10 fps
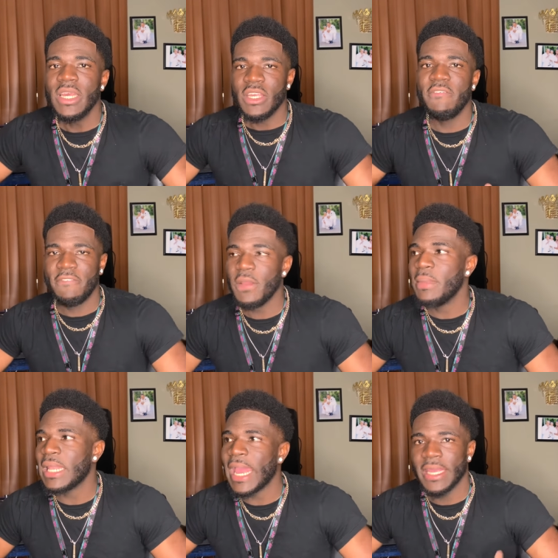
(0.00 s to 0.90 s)
you feel me,
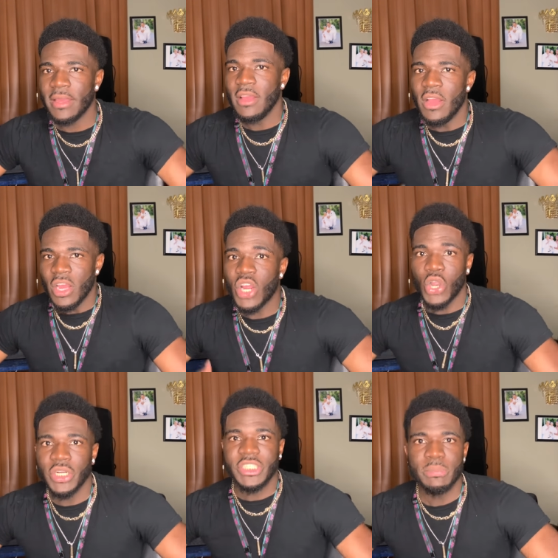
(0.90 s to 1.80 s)
like
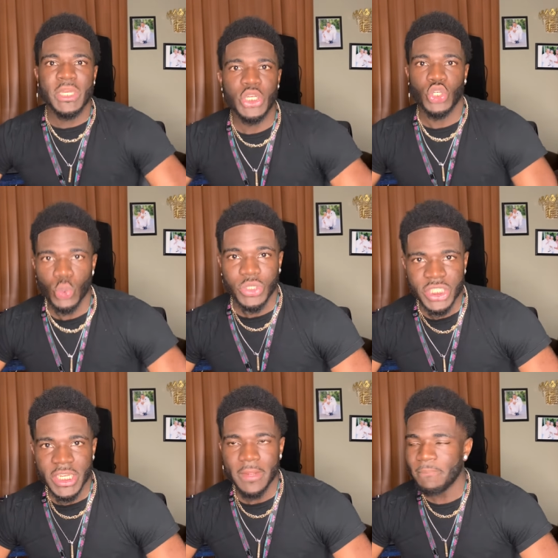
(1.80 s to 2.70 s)
encouraging me to do
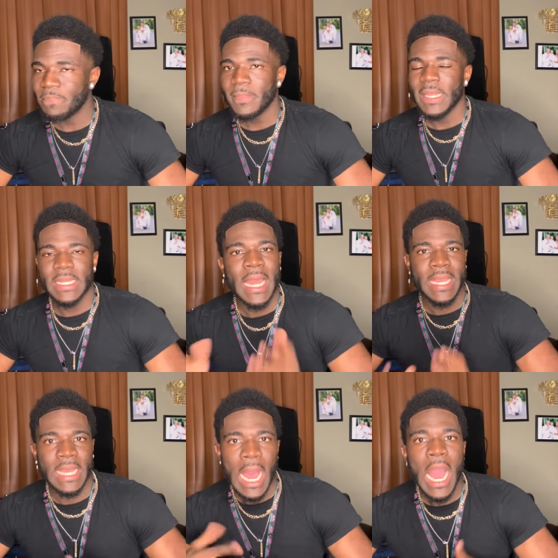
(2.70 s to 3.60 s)
shit.
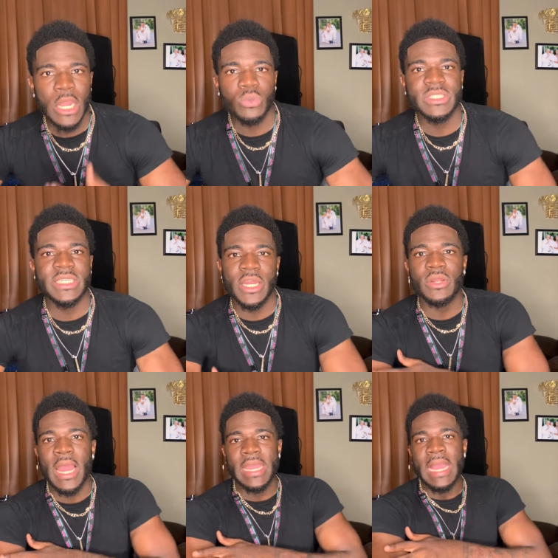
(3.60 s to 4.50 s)
Like God was there,
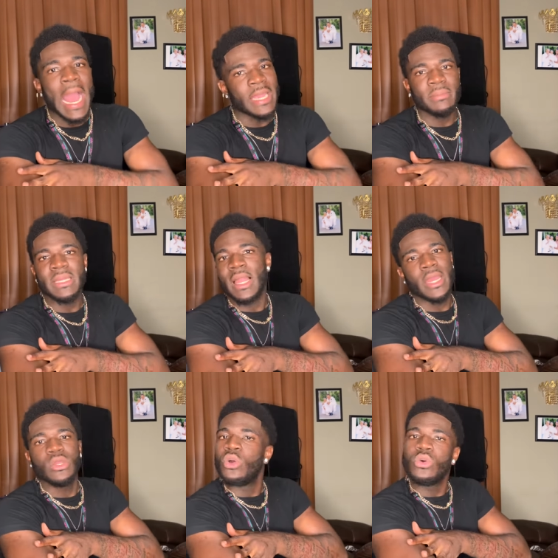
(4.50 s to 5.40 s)
like guiding me, like,
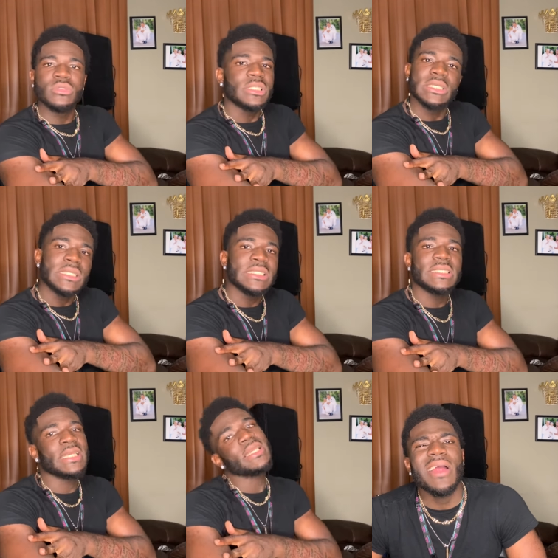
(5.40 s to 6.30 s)
no, son, this
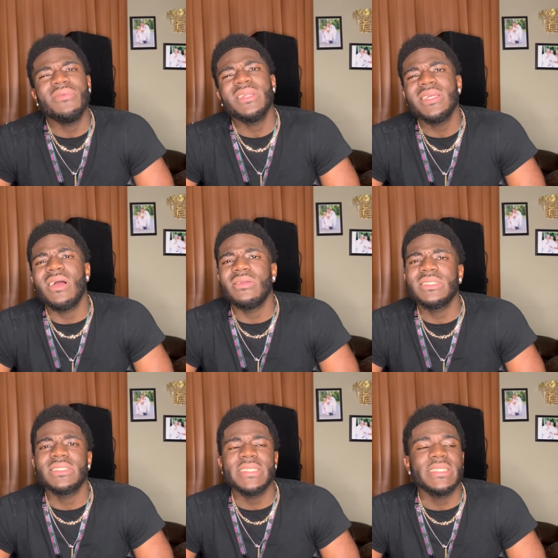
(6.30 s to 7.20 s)
ain't it. I really
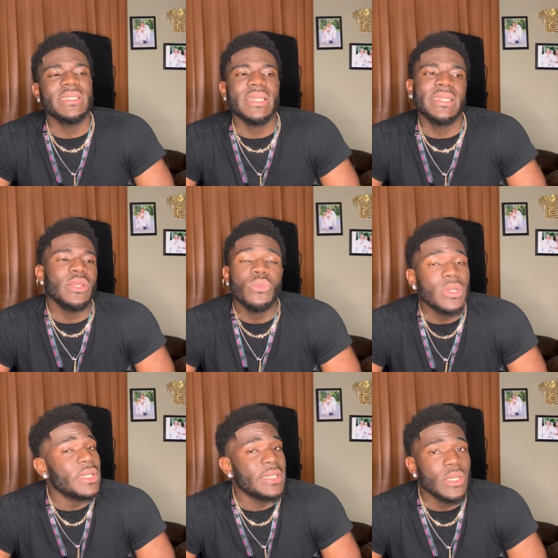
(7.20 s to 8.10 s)
honestly didn't
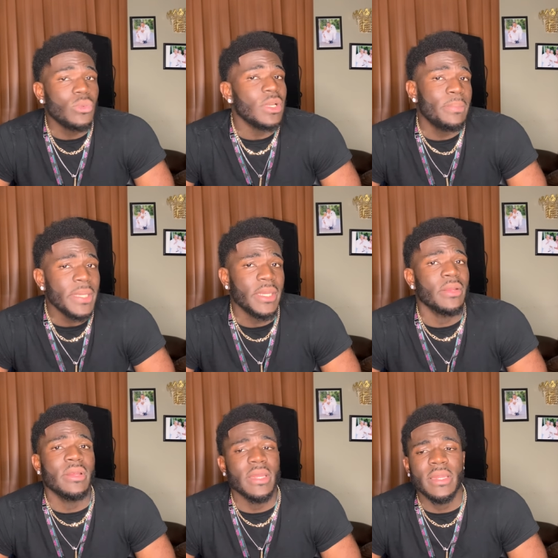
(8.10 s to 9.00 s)
want to be
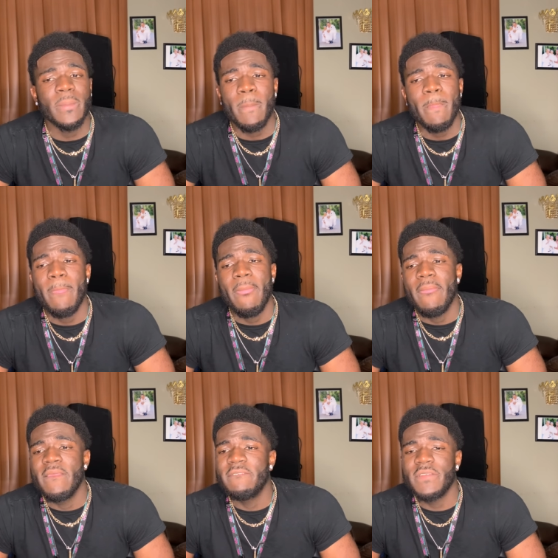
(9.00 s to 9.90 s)
here. And
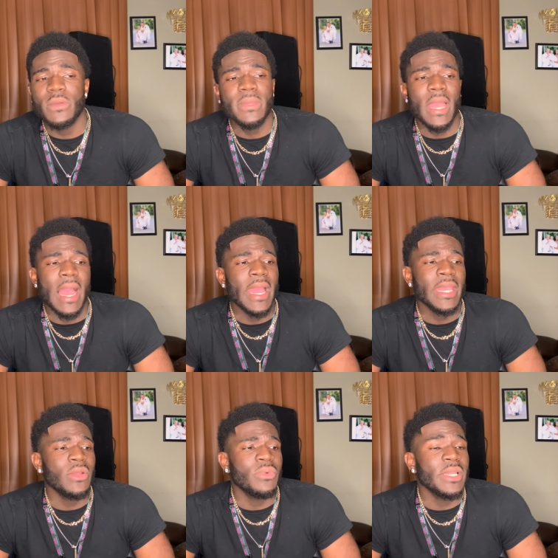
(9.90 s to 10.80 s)
you feel me? I
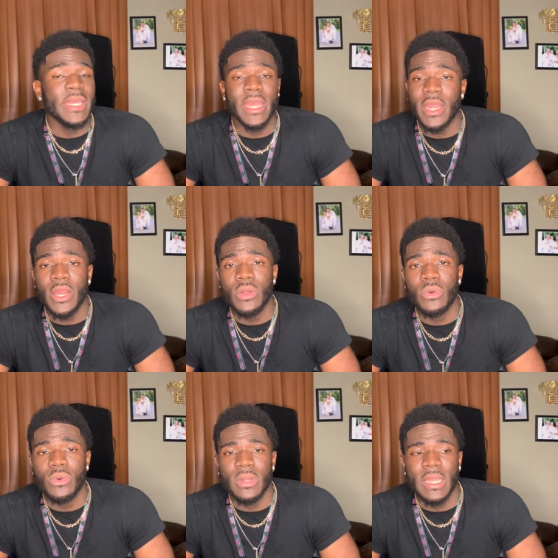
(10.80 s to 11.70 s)
ain't really care.
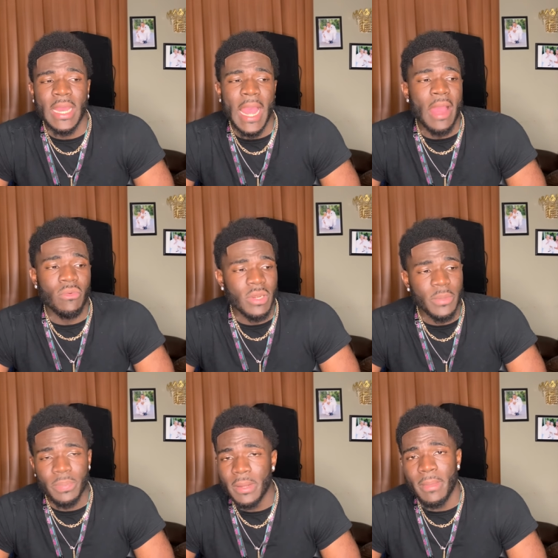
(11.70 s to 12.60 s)
Like I really
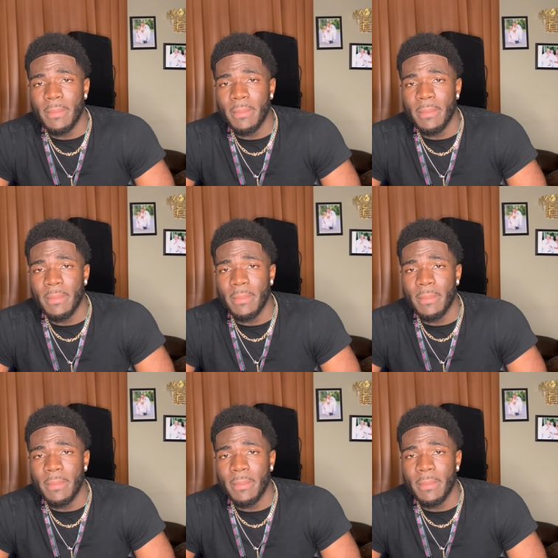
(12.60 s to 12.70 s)
put my